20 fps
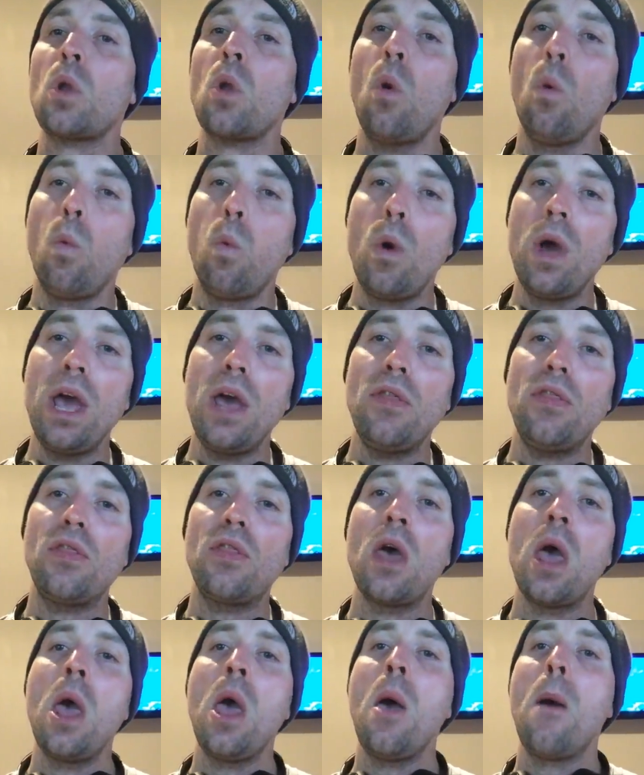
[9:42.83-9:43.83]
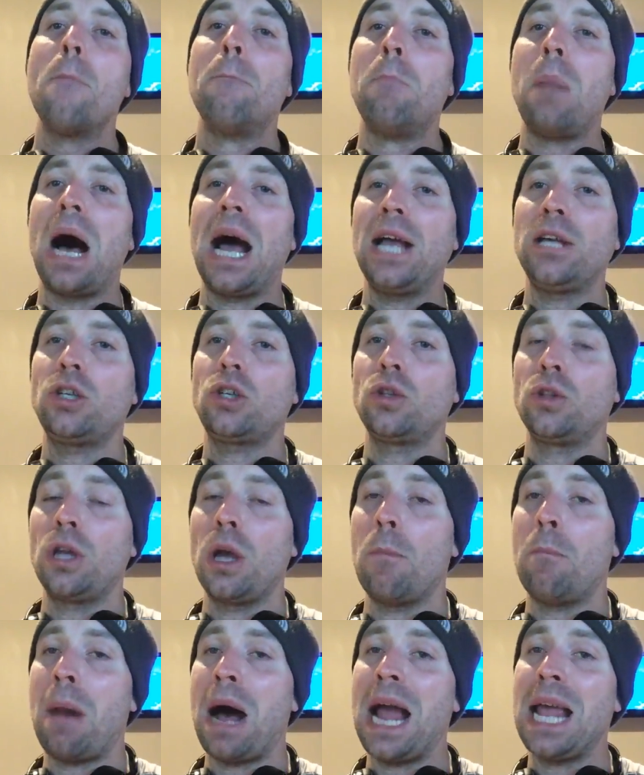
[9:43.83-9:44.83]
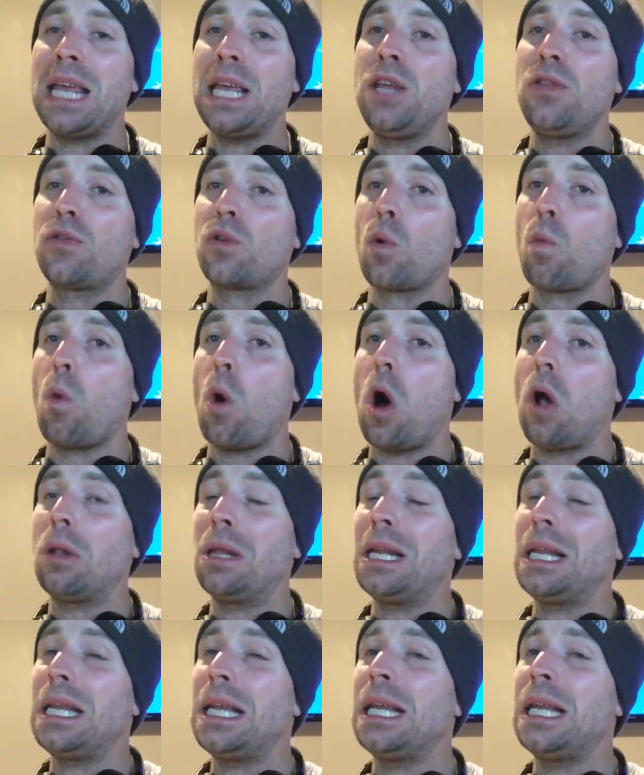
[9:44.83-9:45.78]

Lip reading: with the MyEther wallet